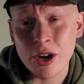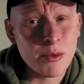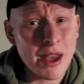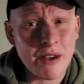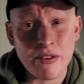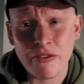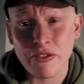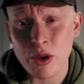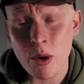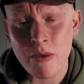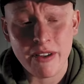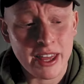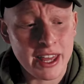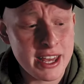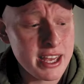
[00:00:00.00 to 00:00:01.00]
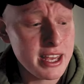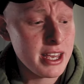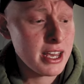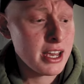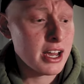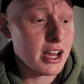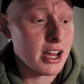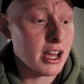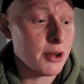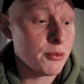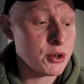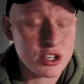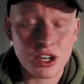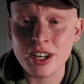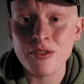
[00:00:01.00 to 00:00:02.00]
I know we have a few over here, uh,
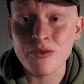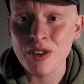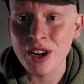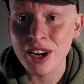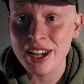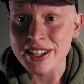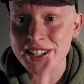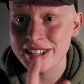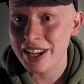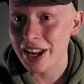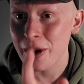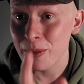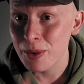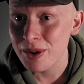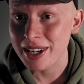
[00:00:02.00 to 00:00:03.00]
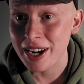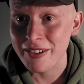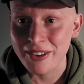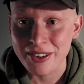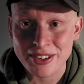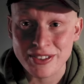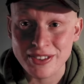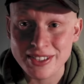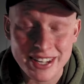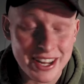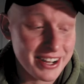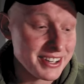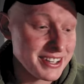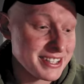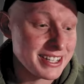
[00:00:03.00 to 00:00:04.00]
which I didn't realise until I walked out on Oxford
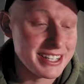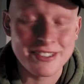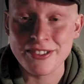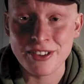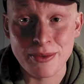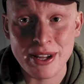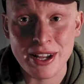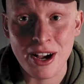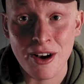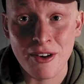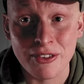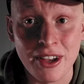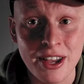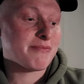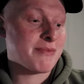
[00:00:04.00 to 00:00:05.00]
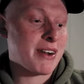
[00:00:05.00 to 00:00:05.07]
Circus literally the week after.